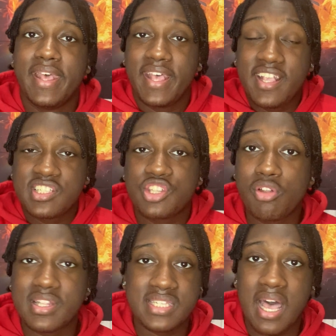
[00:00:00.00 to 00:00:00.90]
He's still
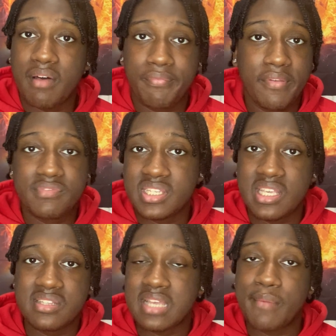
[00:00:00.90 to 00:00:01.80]
a top
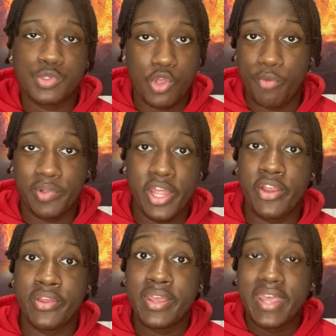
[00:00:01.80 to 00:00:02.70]
15, top 12
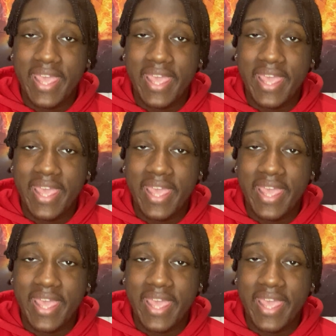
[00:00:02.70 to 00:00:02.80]
player